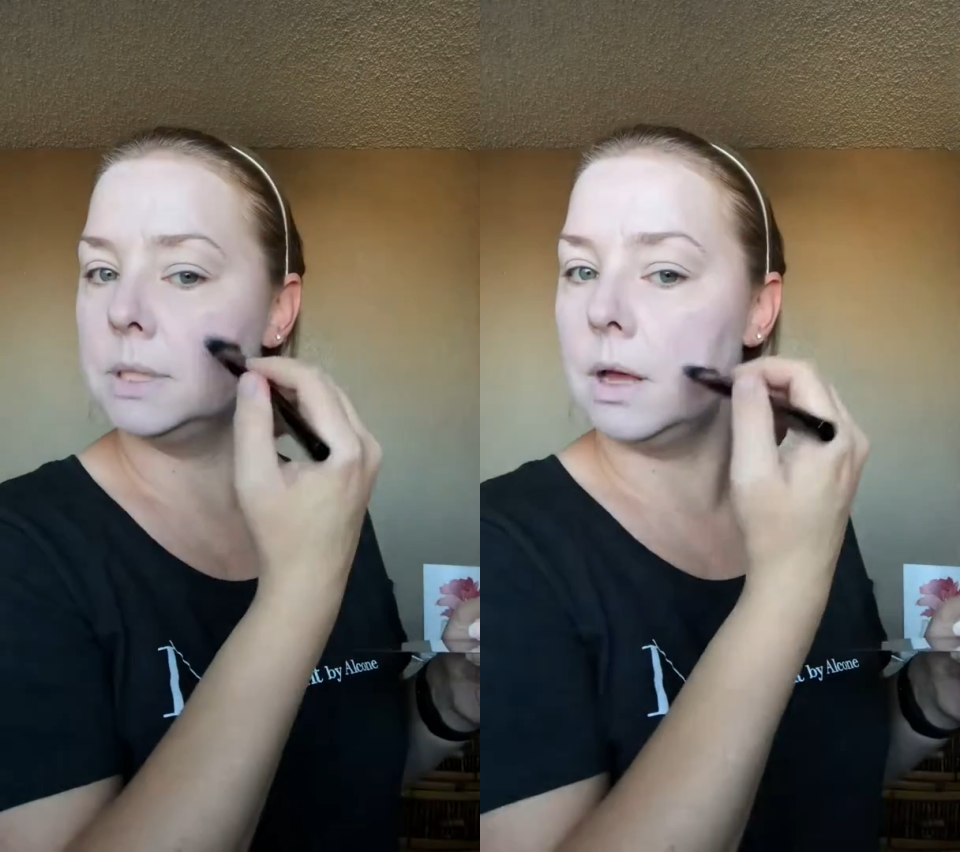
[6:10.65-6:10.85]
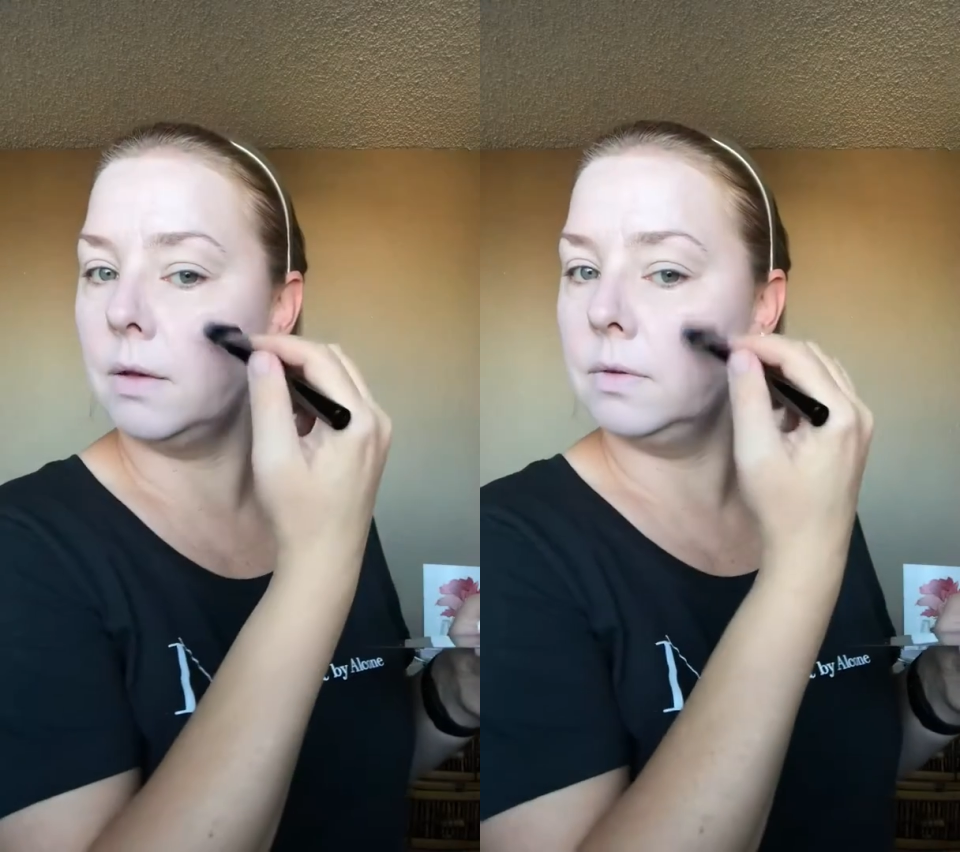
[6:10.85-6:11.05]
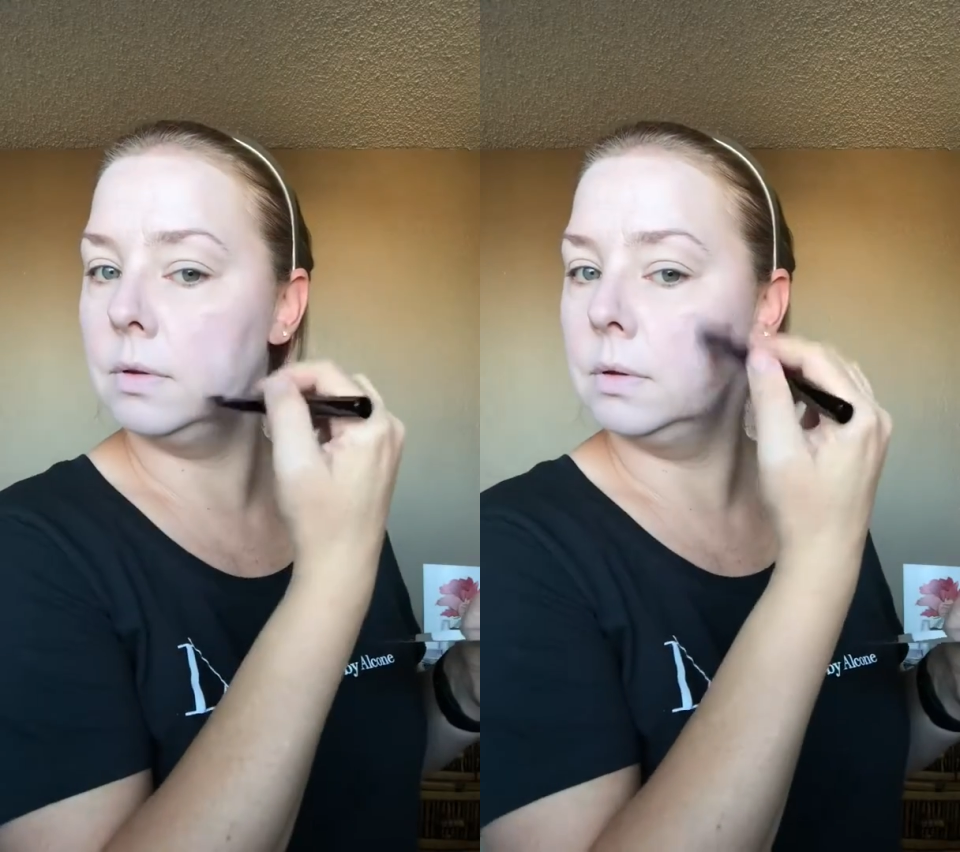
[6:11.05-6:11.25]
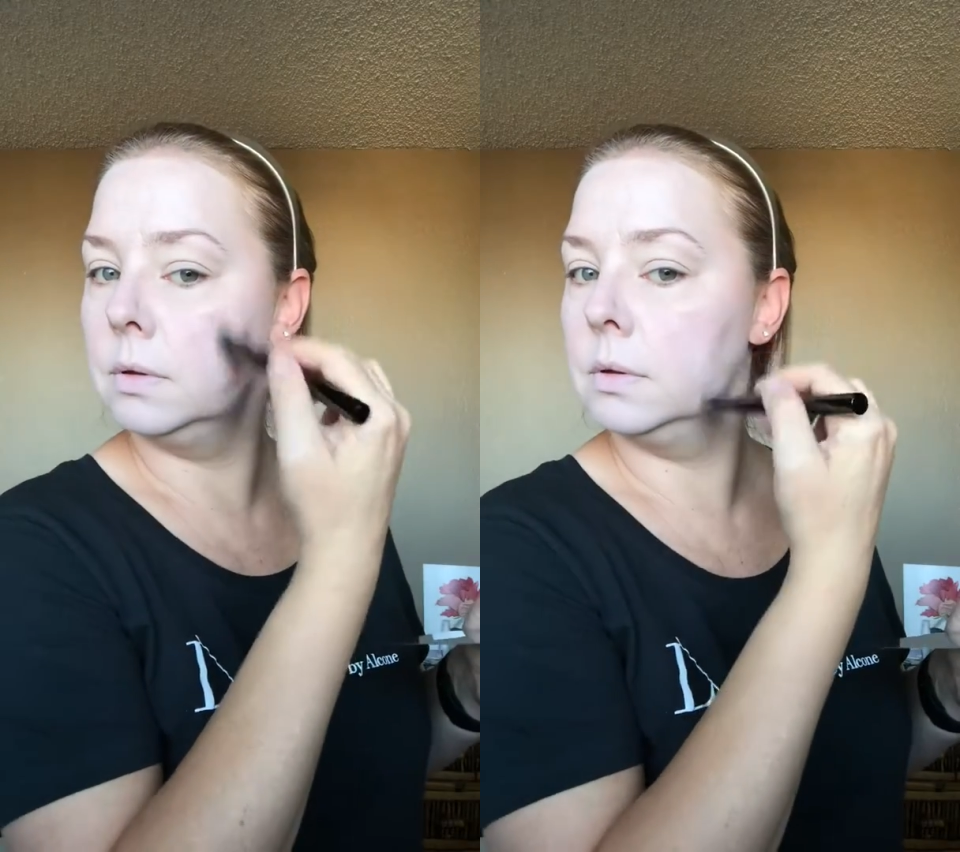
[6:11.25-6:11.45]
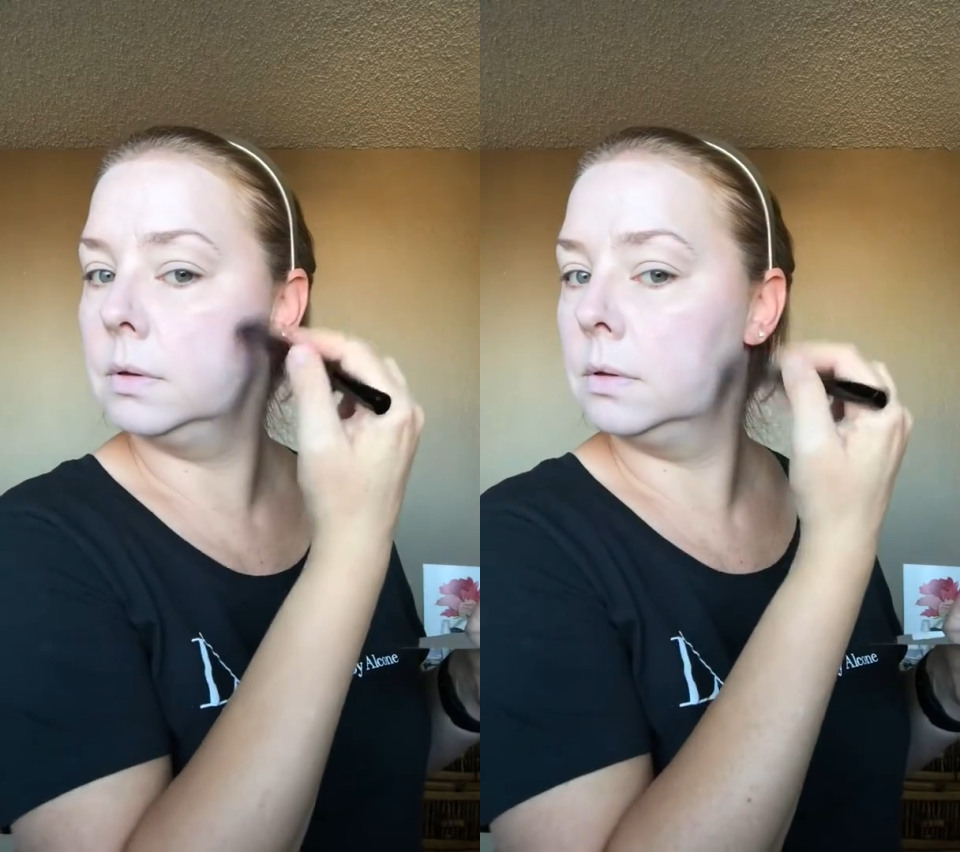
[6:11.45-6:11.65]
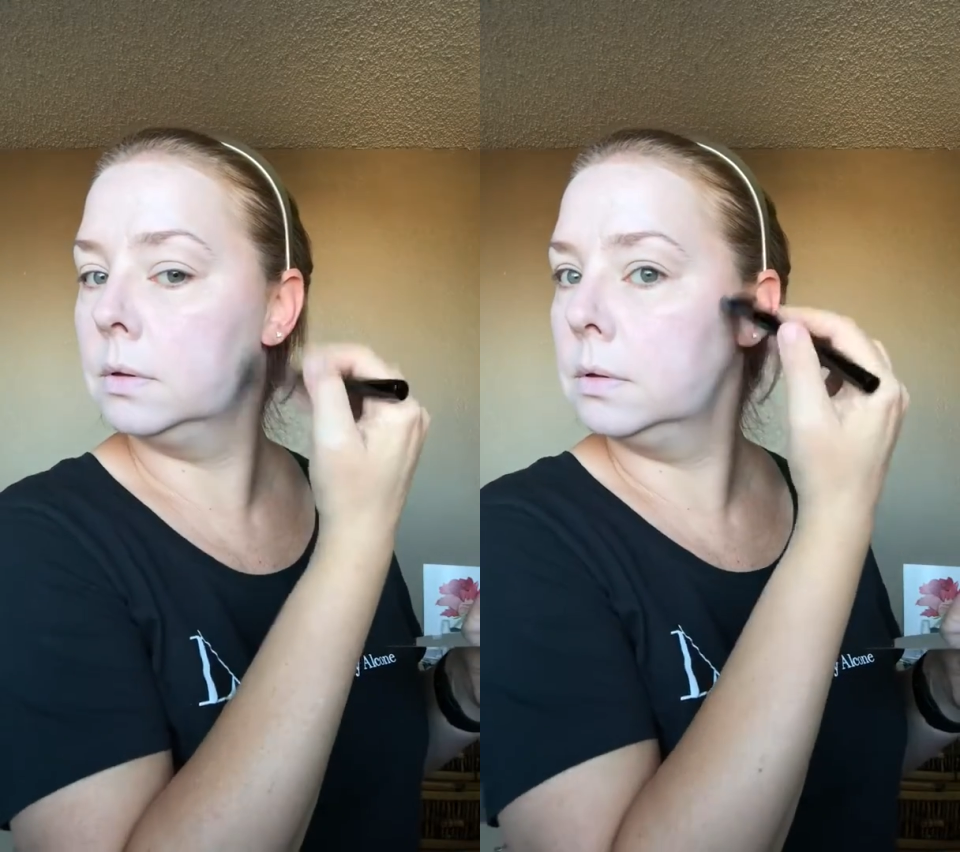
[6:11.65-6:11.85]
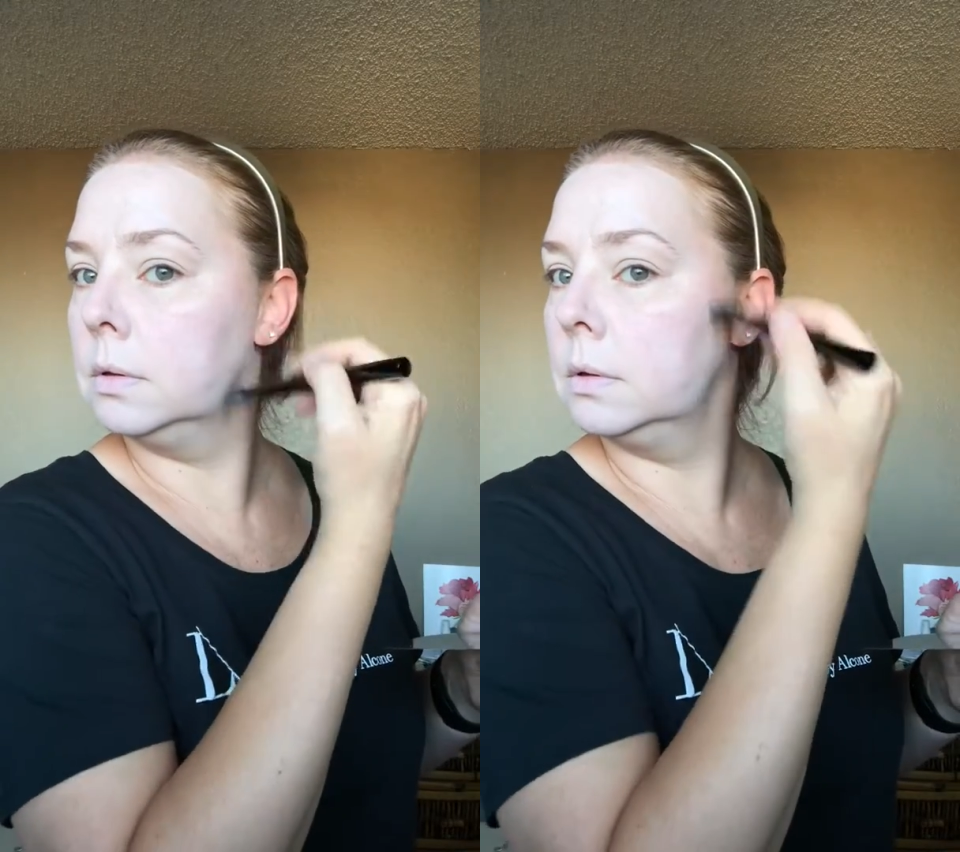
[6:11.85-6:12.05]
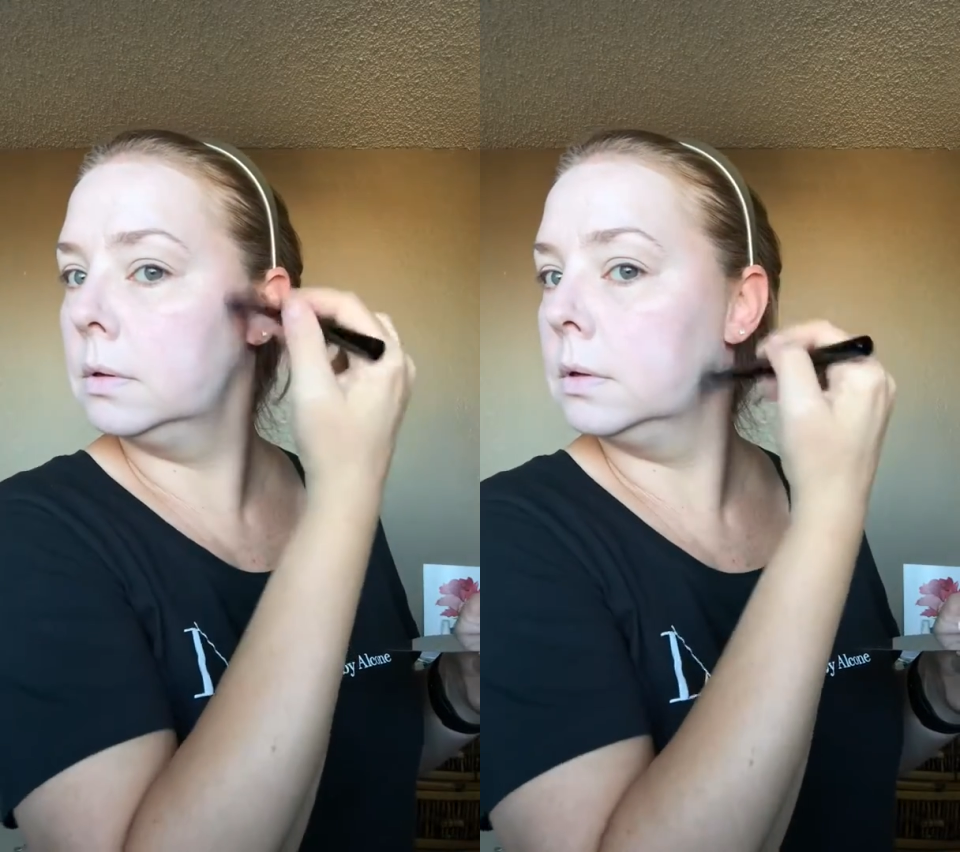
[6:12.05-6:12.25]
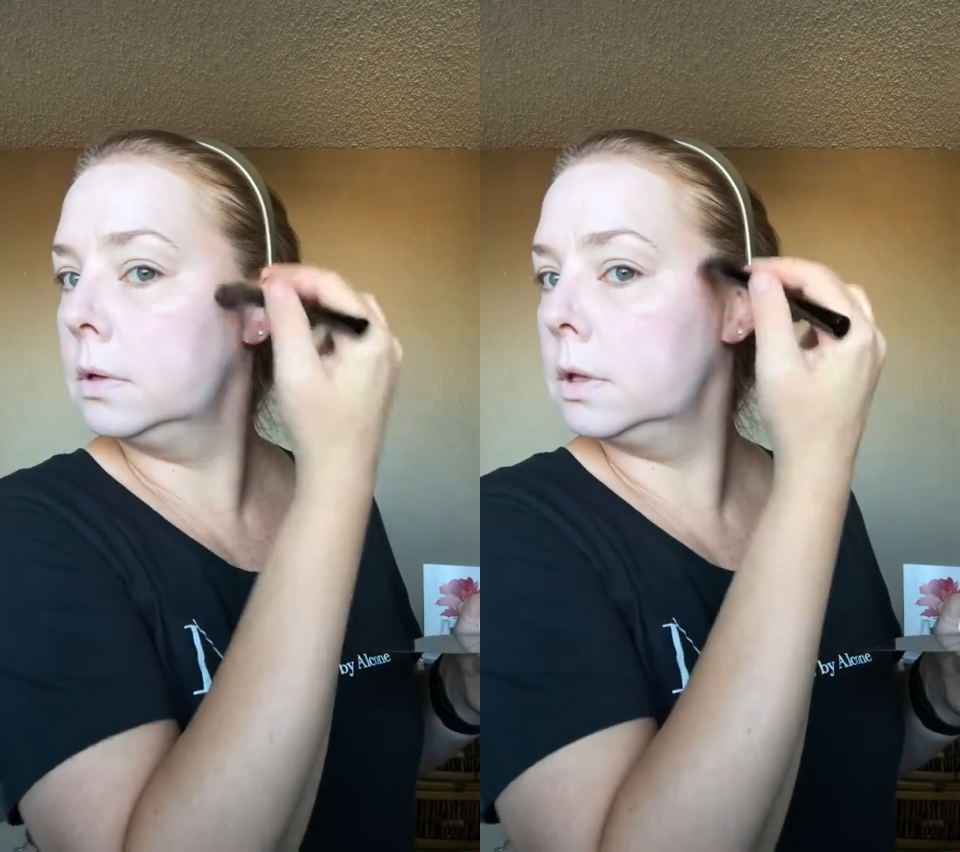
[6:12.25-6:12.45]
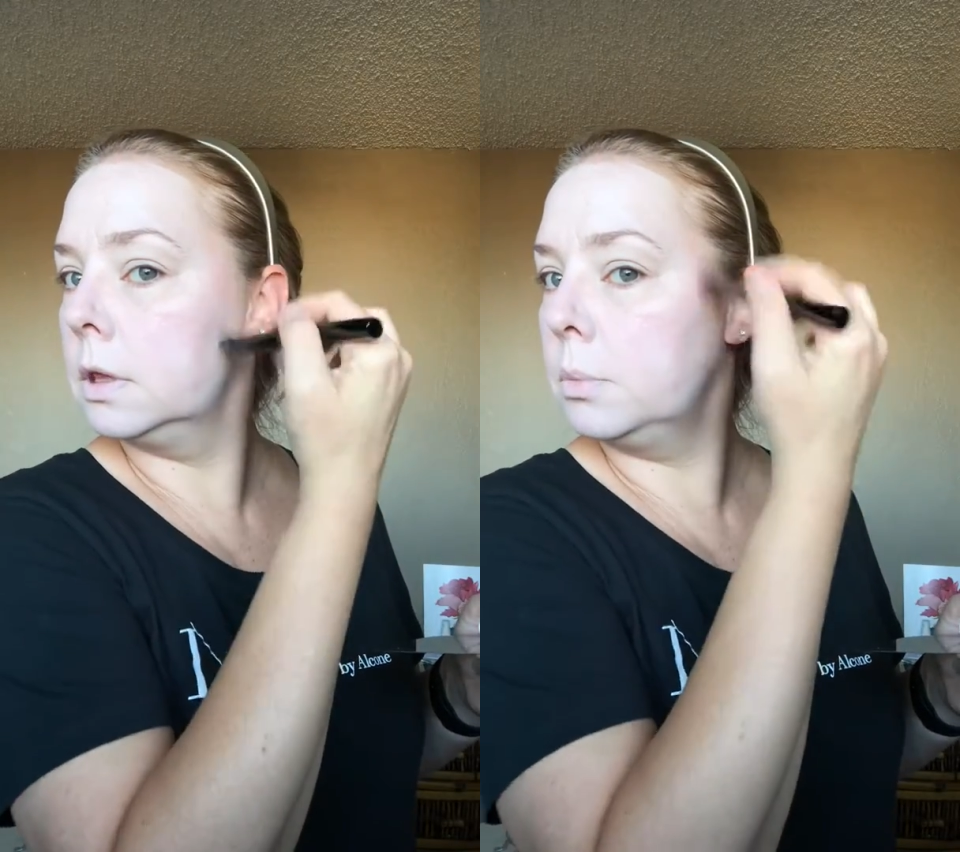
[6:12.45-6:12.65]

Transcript: of the